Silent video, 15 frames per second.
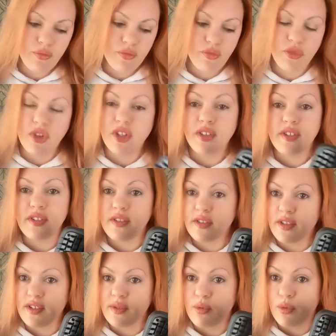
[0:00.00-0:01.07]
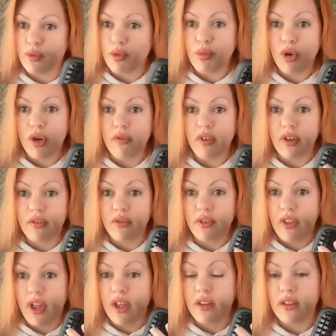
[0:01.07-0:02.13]
This would be perfect for
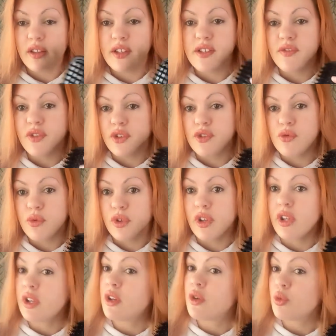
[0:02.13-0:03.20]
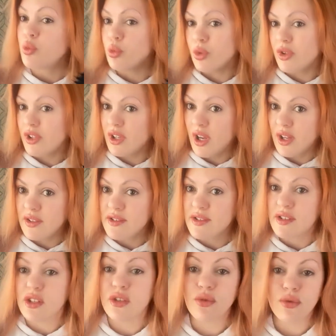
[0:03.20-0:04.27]
that. This feels really, really nice to
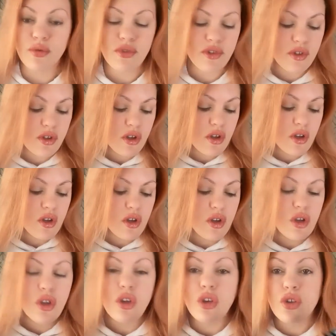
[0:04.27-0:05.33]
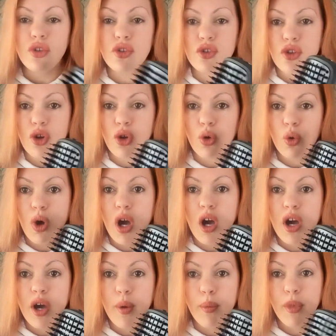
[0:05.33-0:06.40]
use. So,
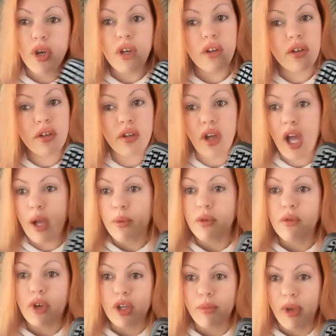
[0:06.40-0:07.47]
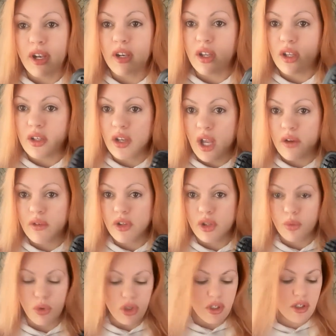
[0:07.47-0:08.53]
I would recommend it. I really
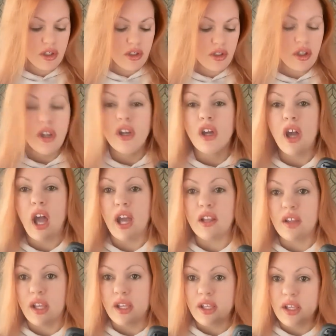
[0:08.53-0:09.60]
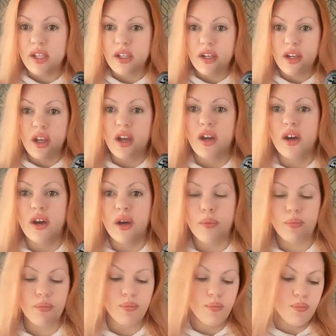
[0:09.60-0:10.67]
would. I like it.
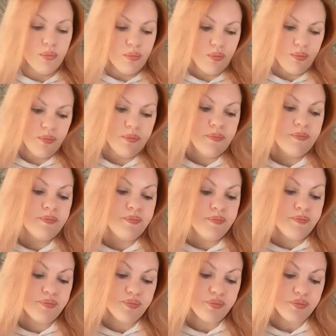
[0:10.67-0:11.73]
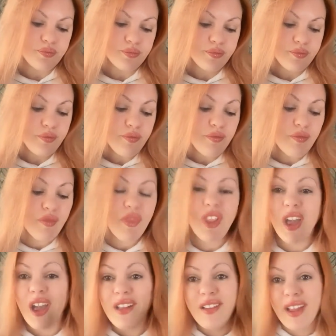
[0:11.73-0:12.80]
I
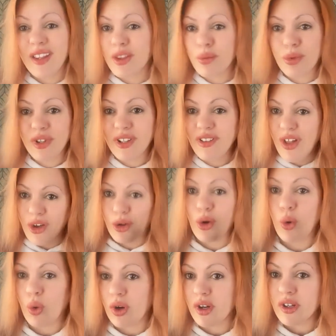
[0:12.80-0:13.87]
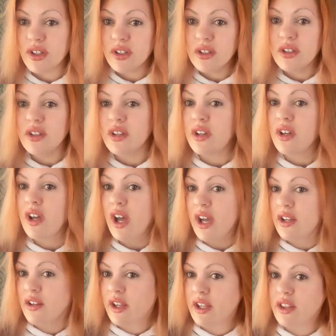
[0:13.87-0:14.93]
like the really long cord. I
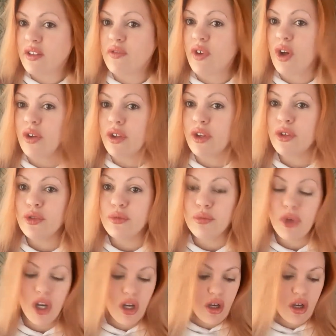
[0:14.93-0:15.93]
like the volume.